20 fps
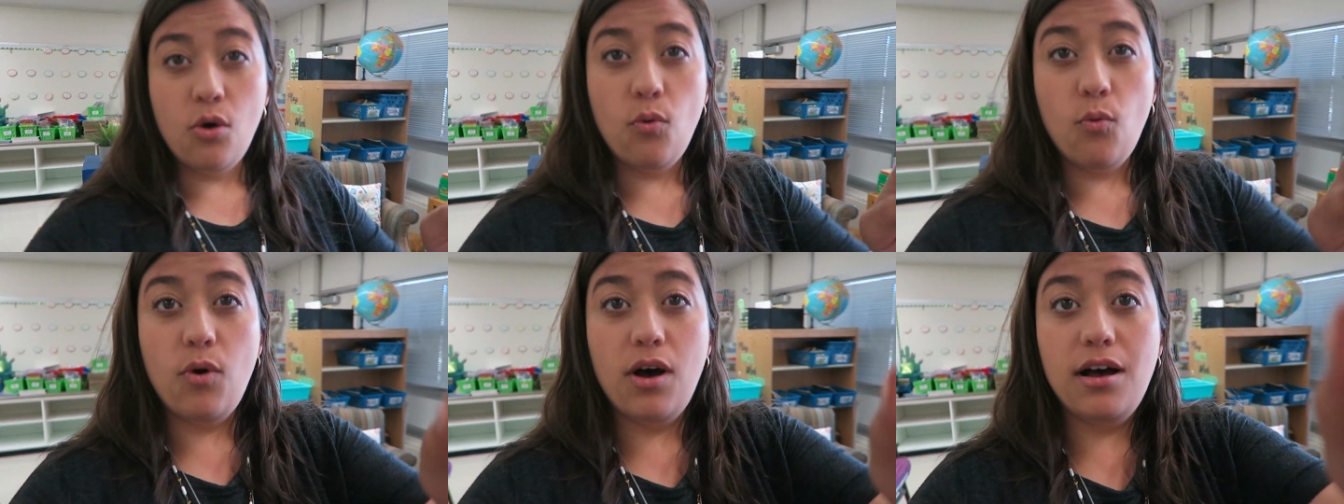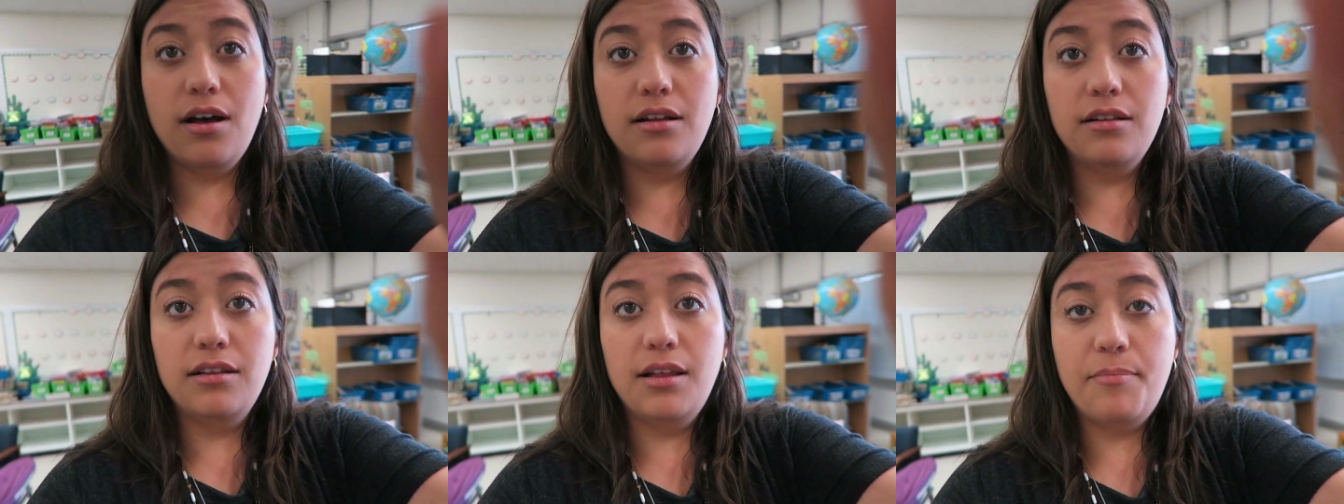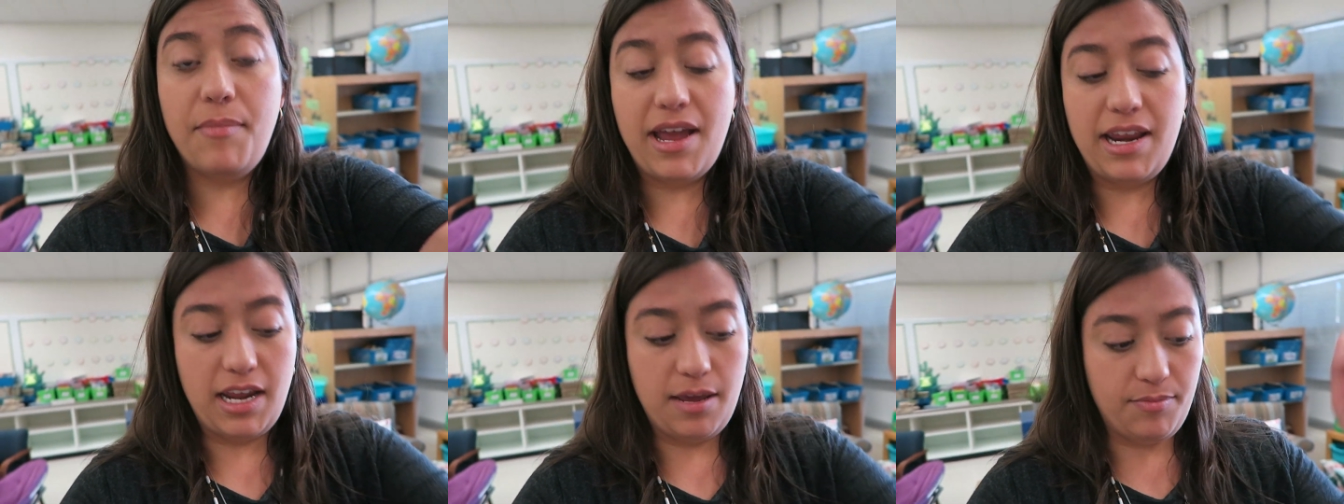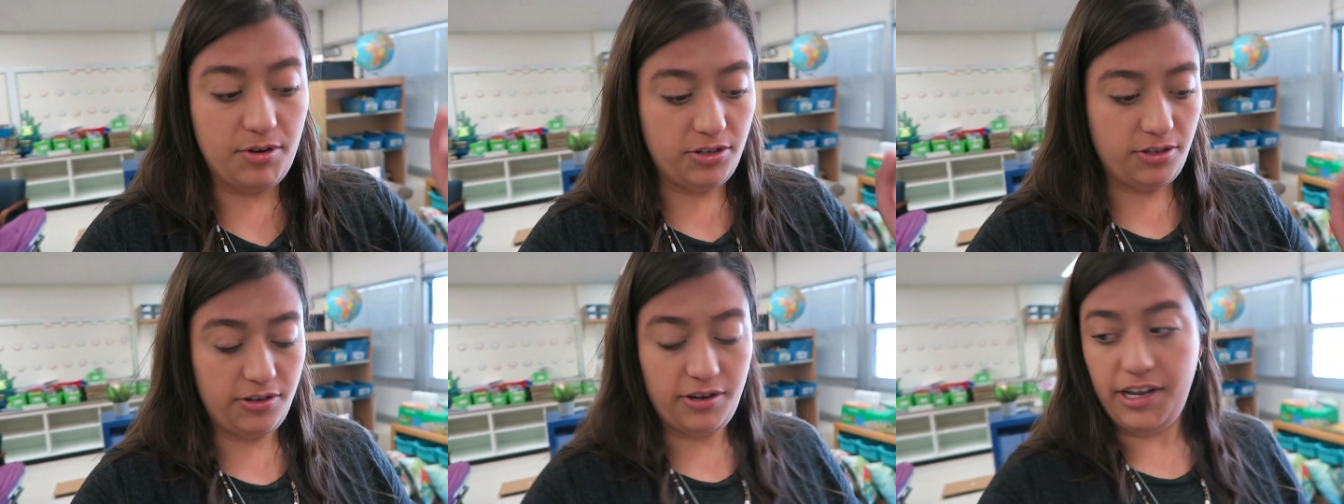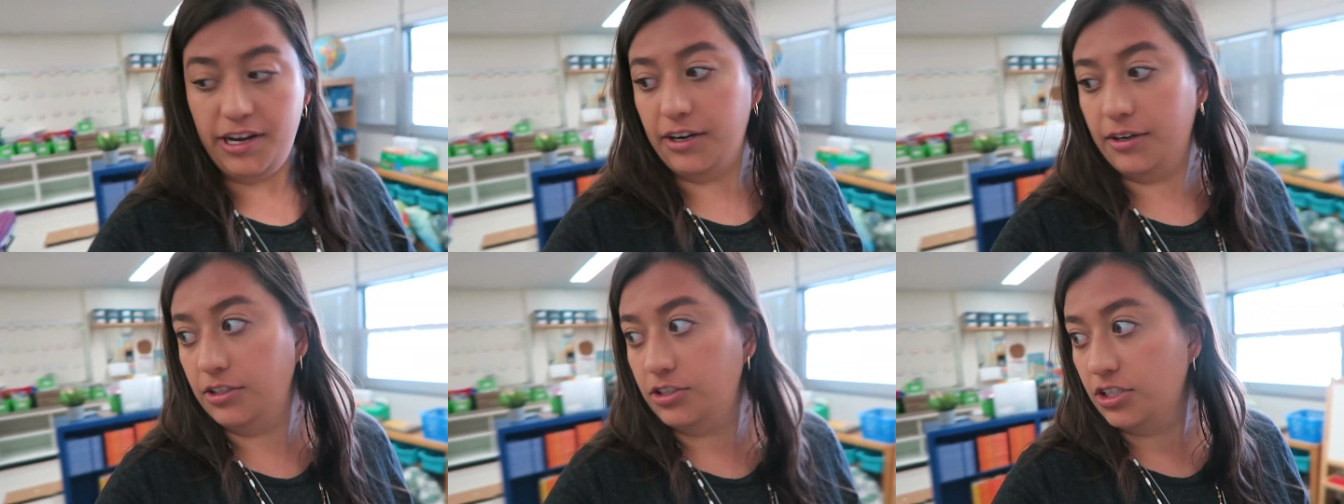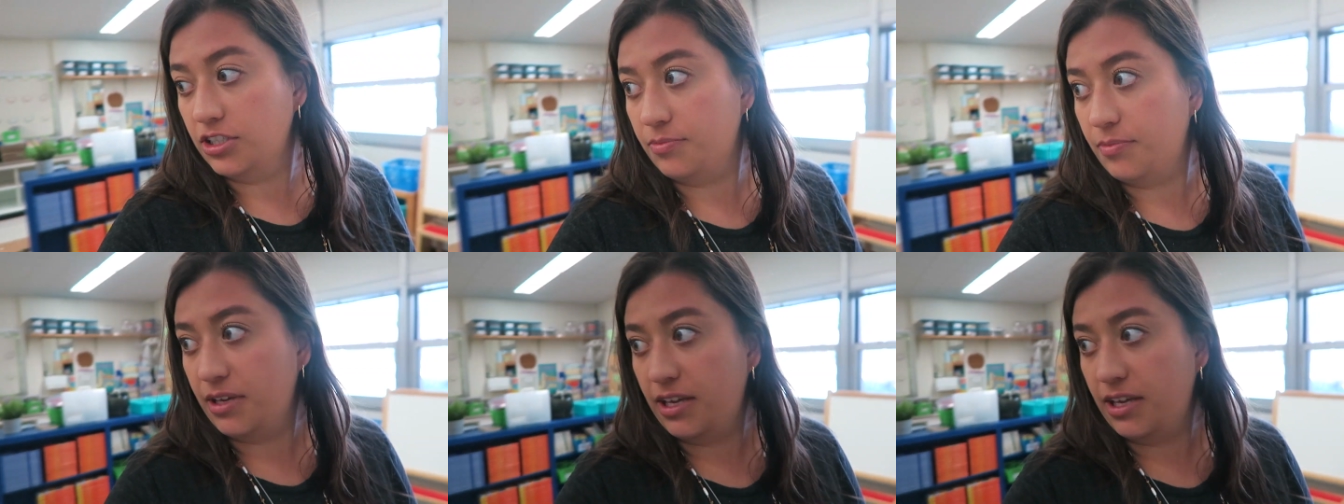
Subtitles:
while my neighbors are here, just